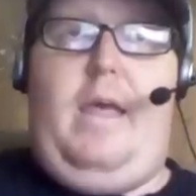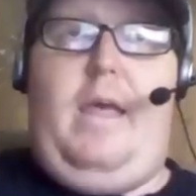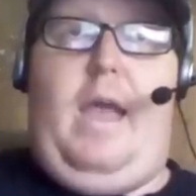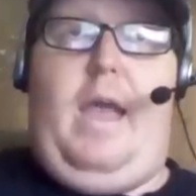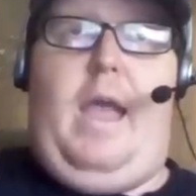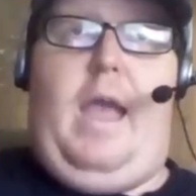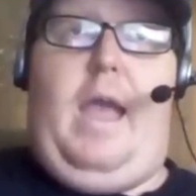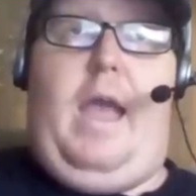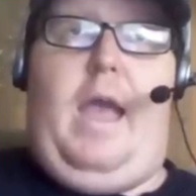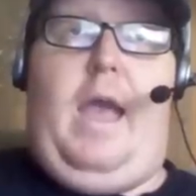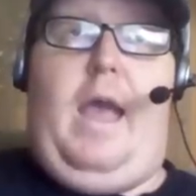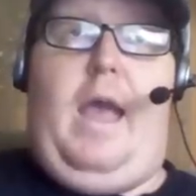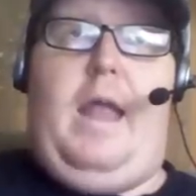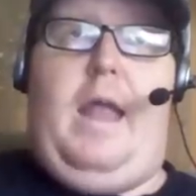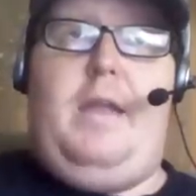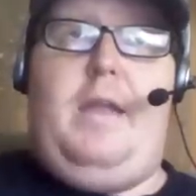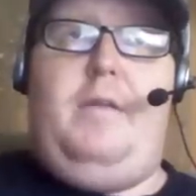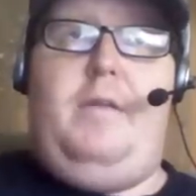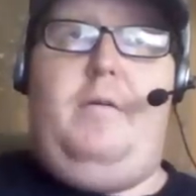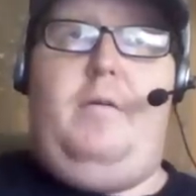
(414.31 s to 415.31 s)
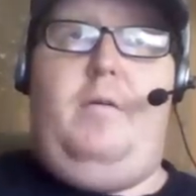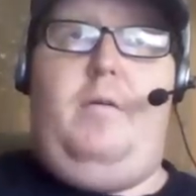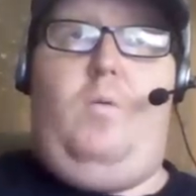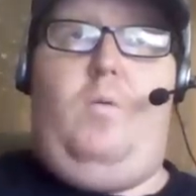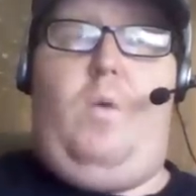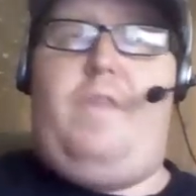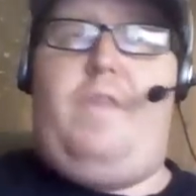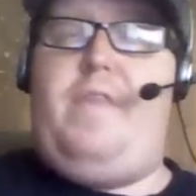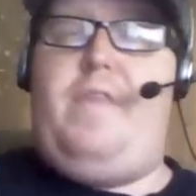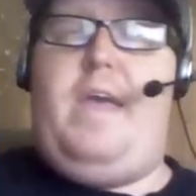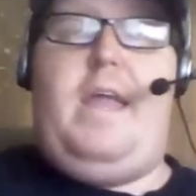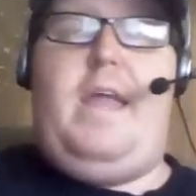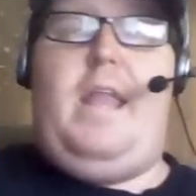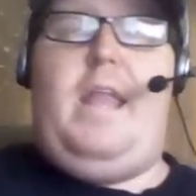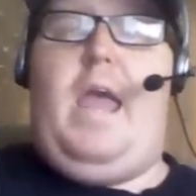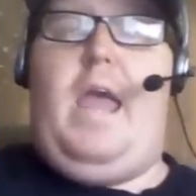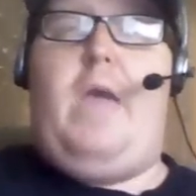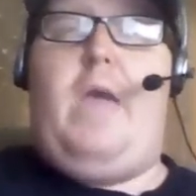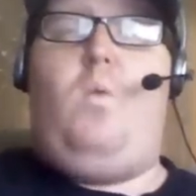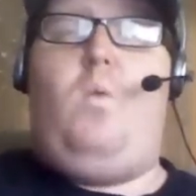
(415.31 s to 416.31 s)
and
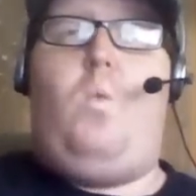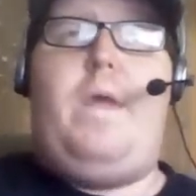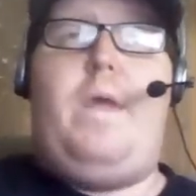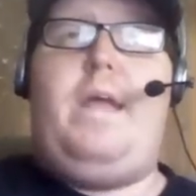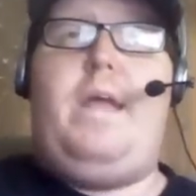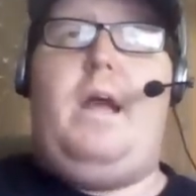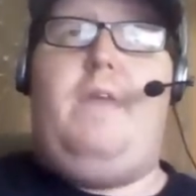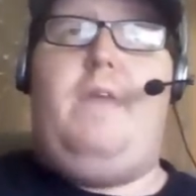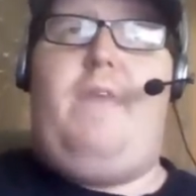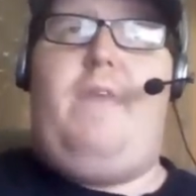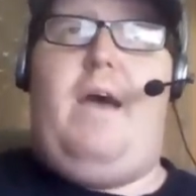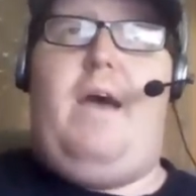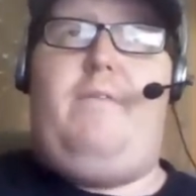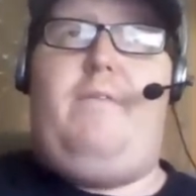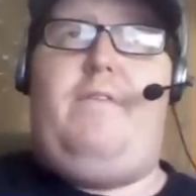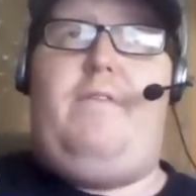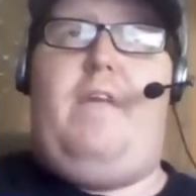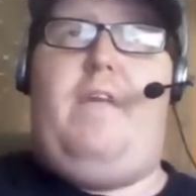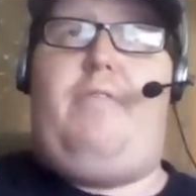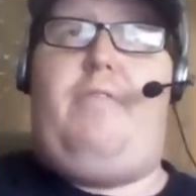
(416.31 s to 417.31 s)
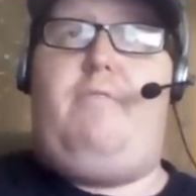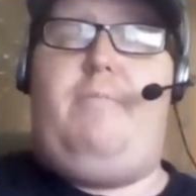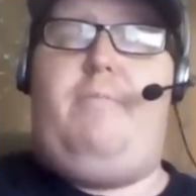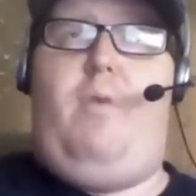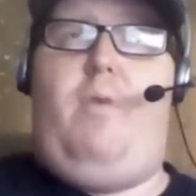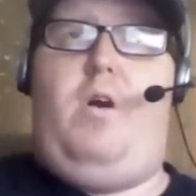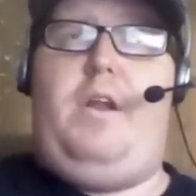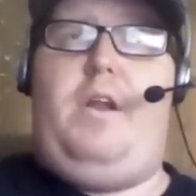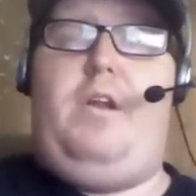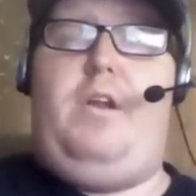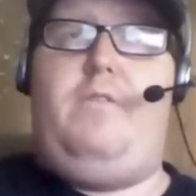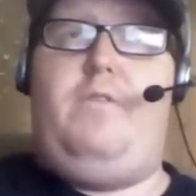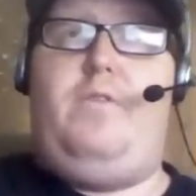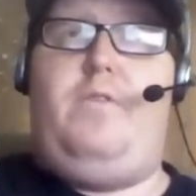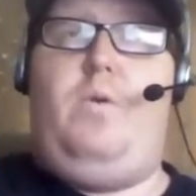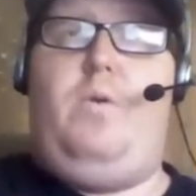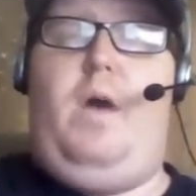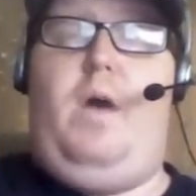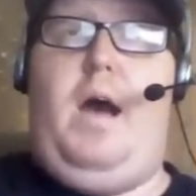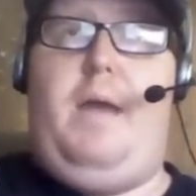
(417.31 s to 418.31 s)
within a week of having that three-part
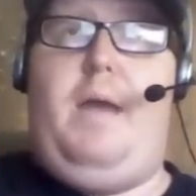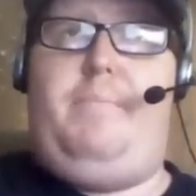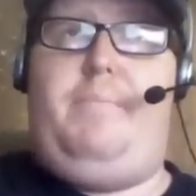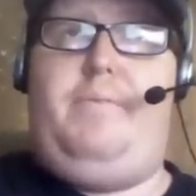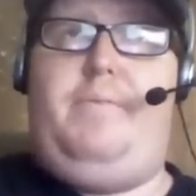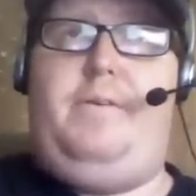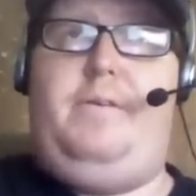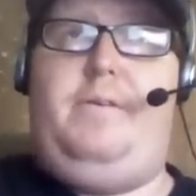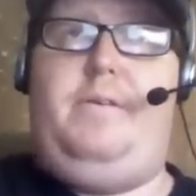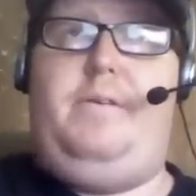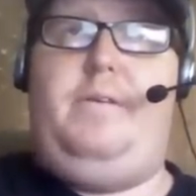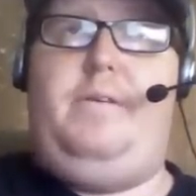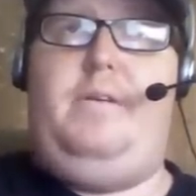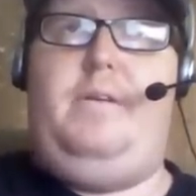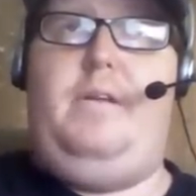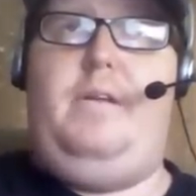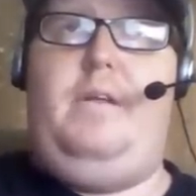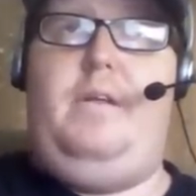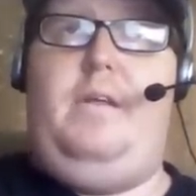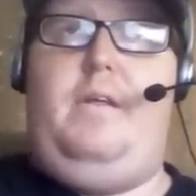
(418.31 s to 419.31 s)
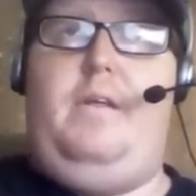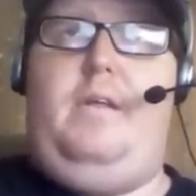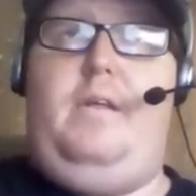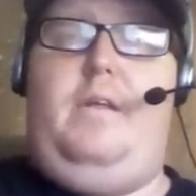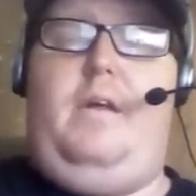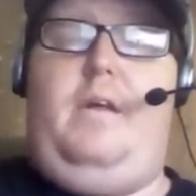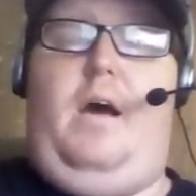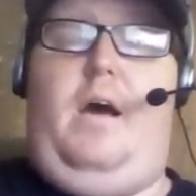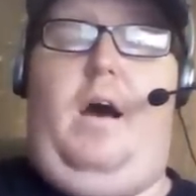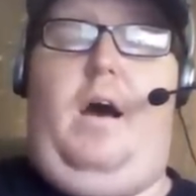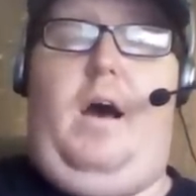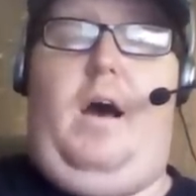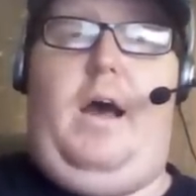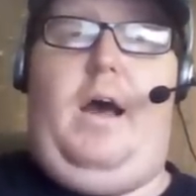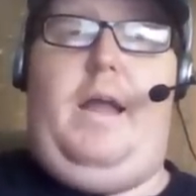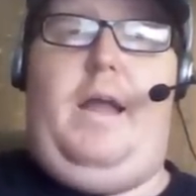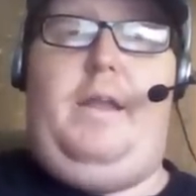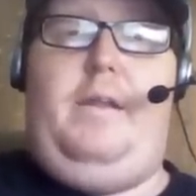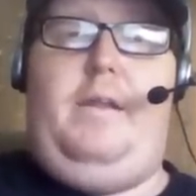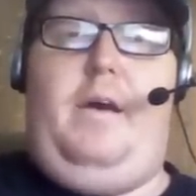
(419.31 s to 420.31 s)
interview up
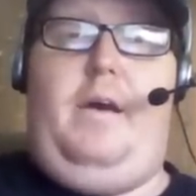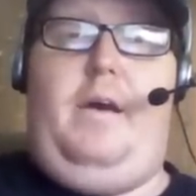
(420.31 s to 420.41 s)
on